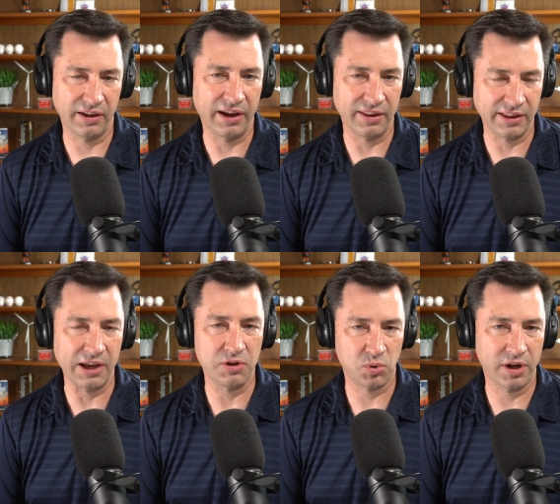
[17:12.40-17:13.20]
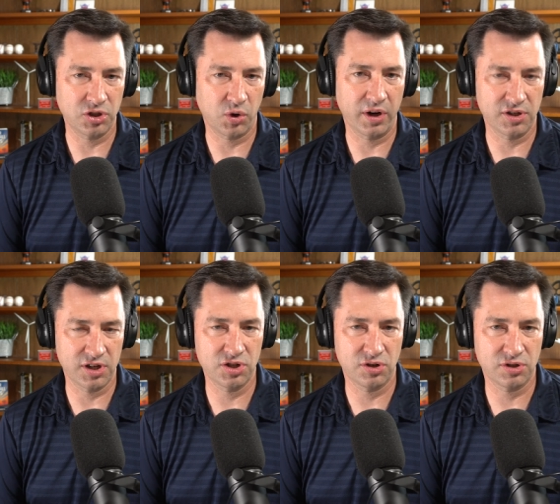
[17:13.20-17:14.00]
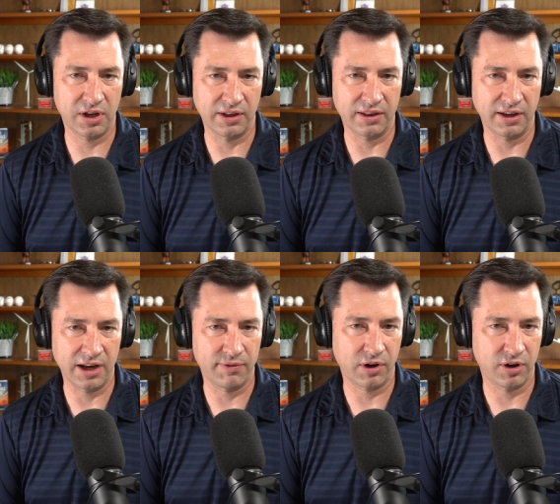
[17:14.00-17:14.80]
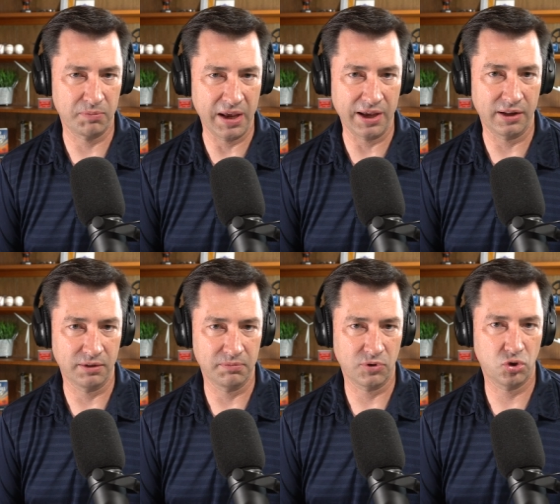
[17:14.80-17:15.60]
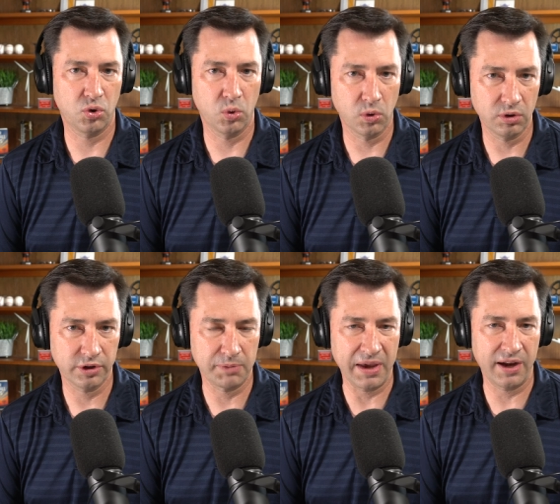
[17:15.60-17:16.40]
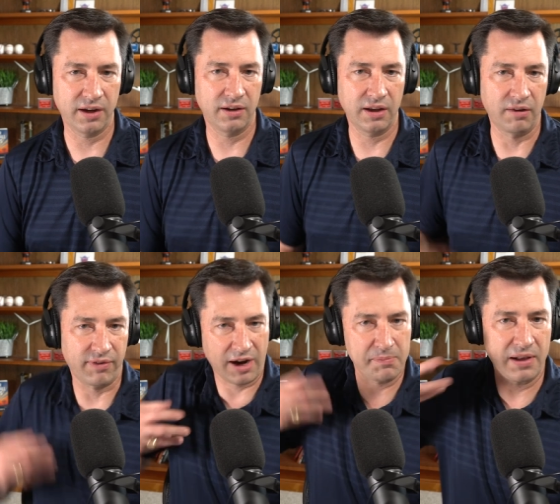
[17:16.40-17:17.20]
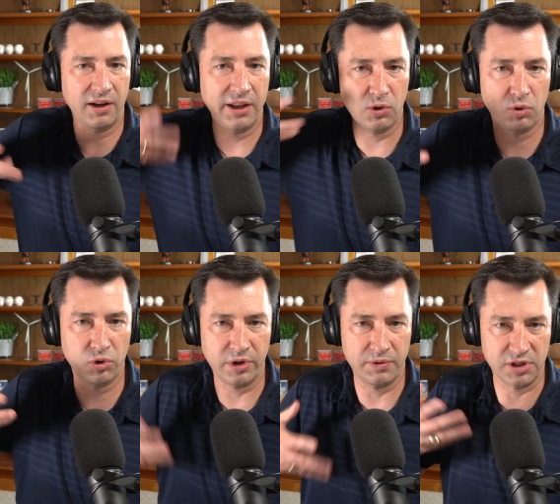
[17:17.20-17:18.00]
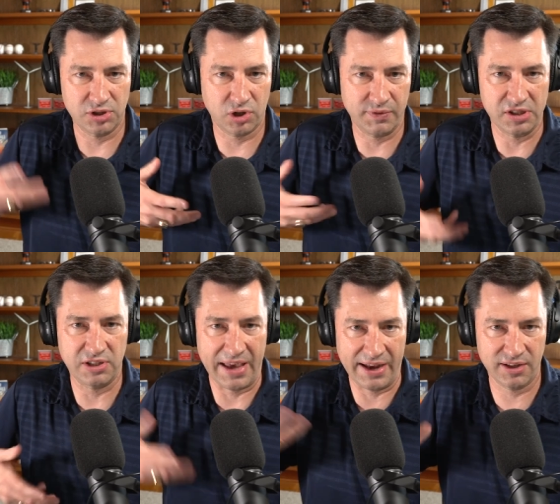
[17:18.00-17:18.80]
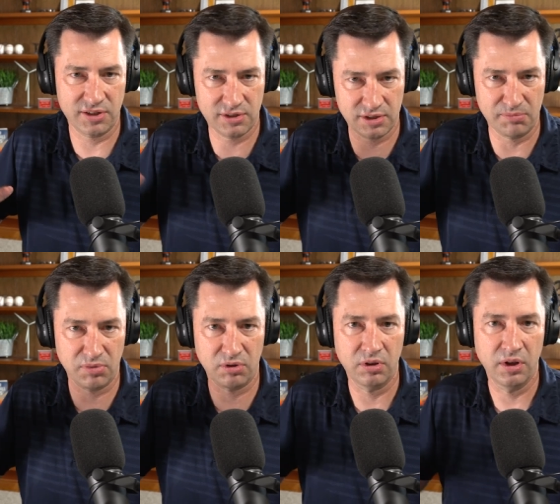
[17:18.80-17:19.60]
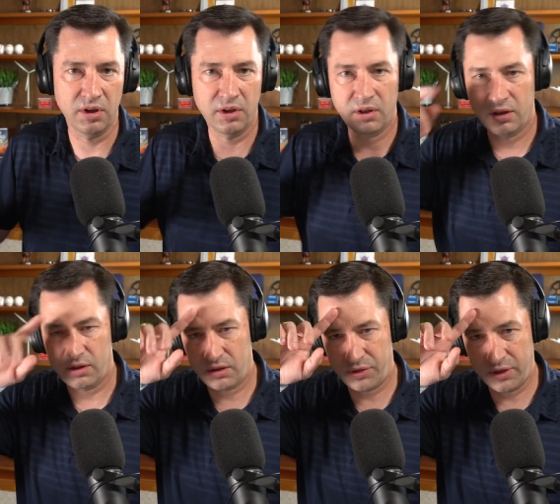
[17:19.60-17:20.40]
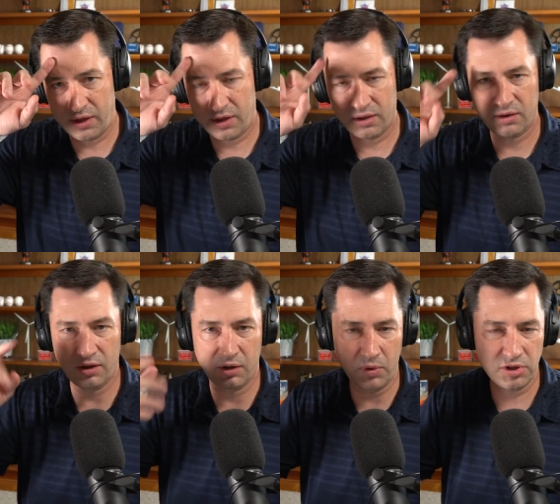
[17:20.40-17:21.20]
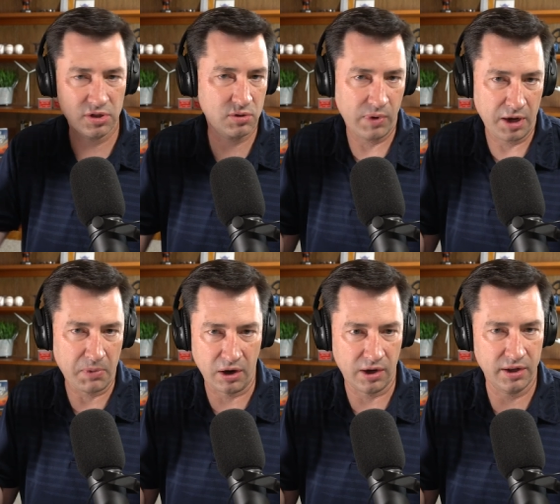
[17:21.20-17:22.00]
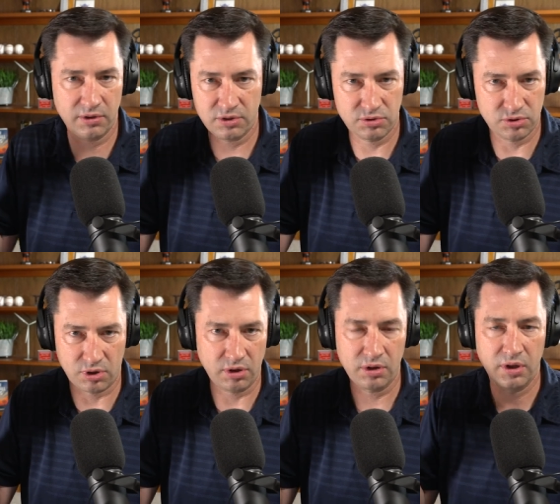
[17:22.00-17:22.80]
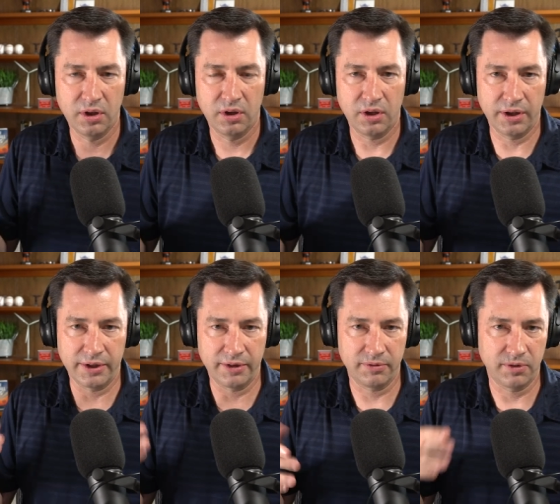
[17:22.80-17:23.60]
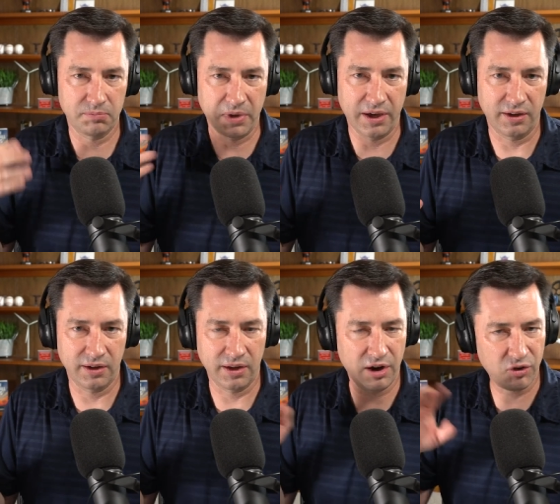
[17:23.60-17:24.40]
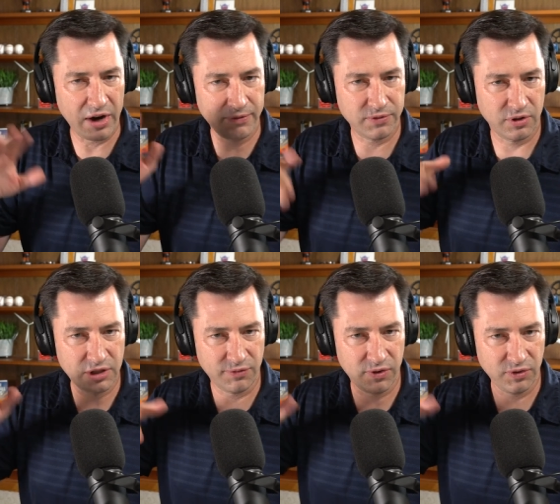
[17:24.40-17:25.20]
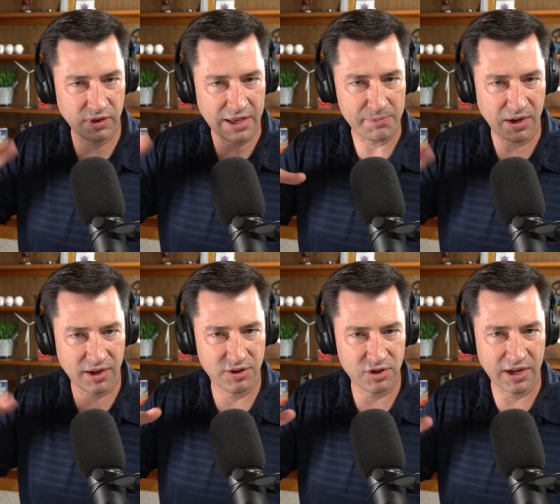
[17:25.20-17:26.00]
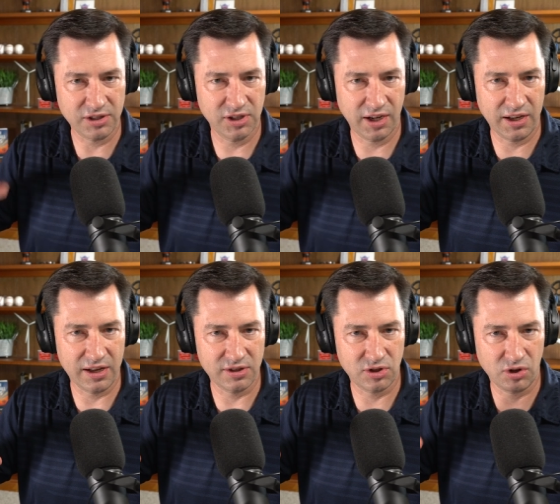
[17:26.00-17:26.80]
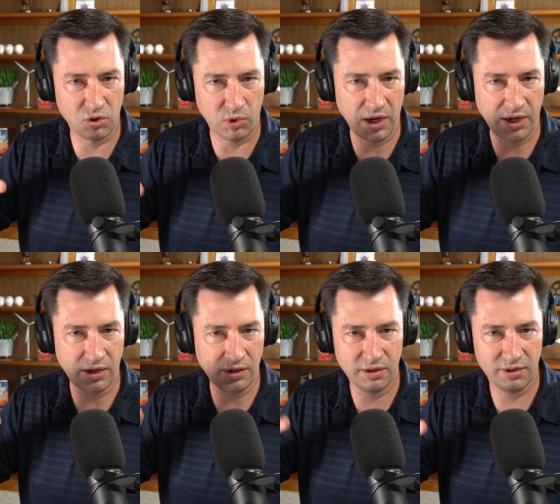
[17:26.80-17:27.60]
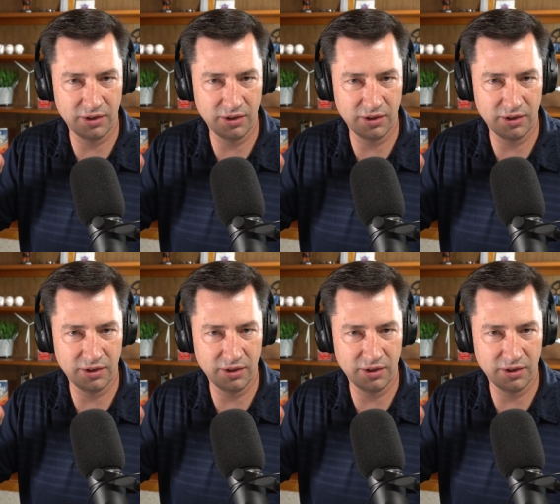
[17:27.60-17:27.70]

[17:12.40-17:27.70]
I think that was one of Toyota's issues, in that they never could make it cool. They made it environmentally cool. It was a sort of a status symbol thing, yeah. Eh, which is a way to market it, sure. Uh, but aircraft are different than that because they're not seen as green.